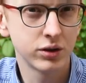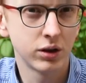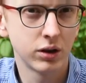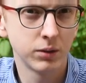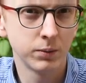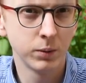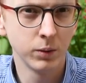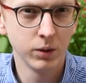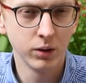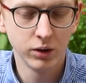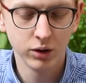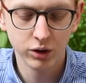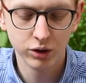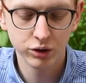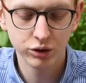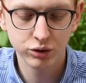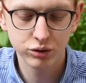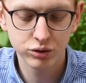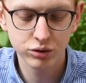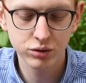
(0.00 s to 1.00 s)
hob,
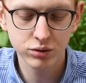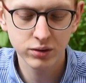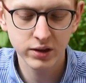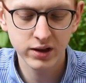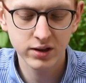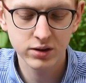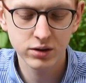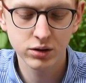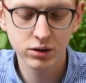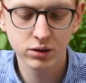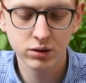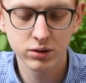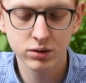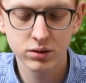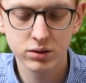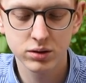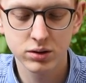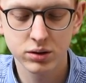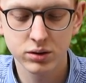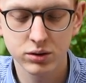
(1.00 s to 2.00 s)
you do need to
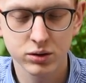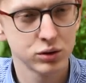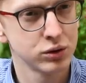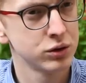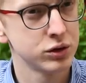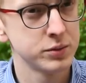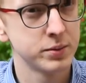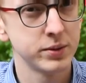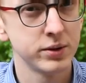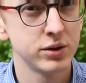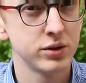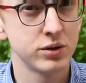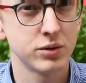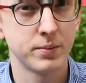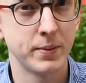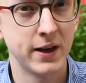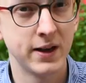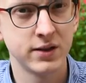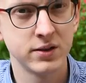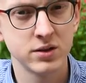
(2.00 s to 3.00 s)
use saucepans or
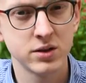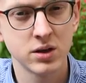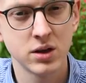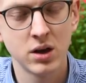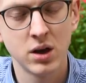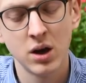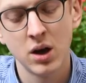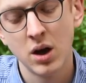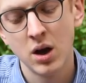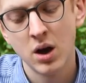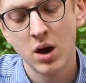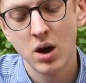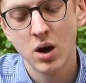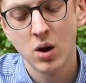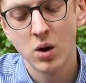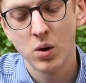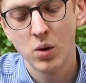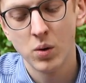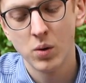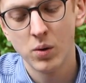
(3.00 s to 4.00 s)
pans
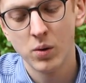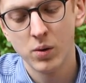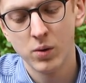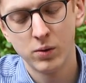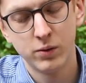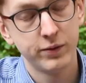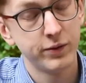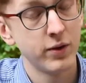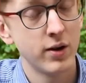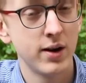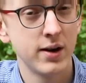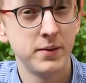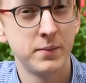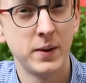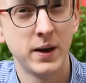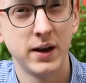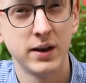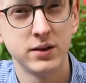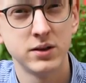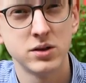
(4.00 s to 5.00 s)
or frying
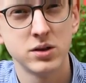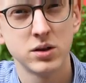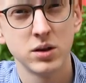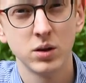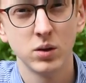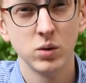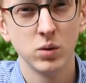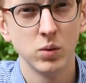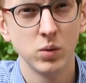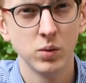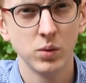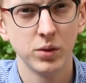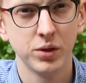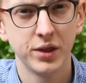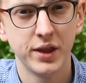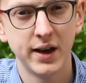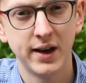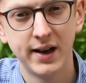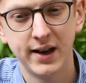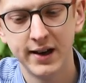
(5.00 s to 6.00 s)
pans
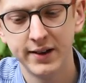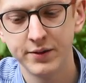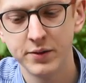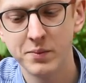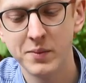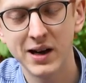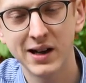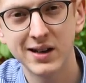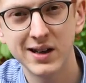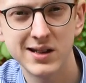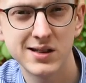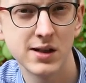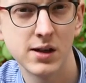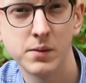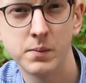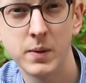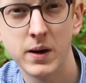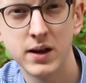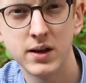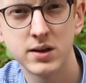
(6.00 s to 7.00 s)
that have a magnetic
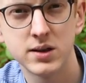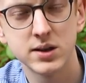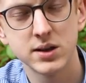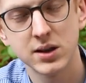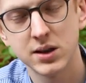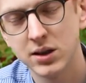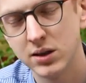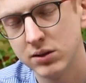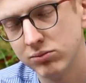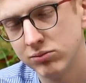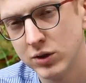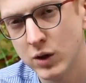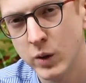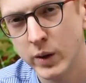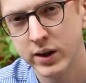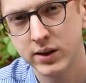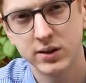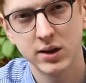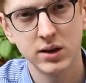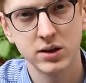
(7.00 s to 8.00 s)
base
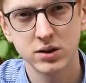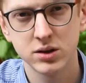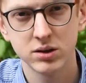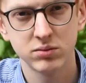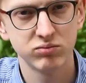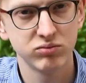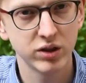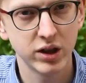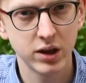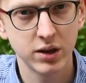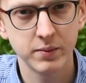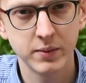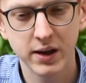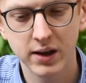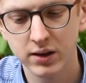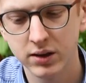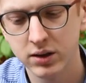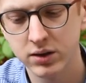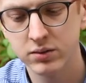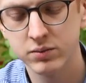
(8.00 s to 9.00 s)
quick test, get a
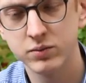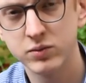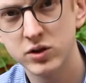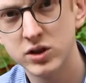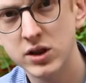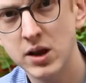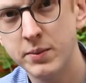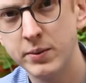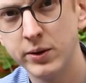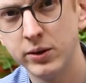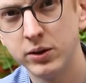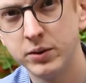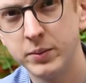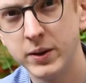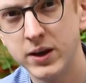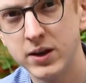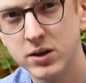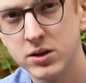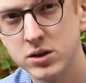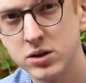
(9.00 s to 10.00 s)
magnet, slap it on the
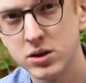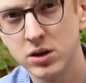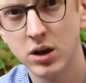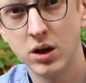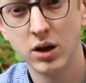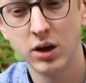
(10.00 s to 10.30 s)
base,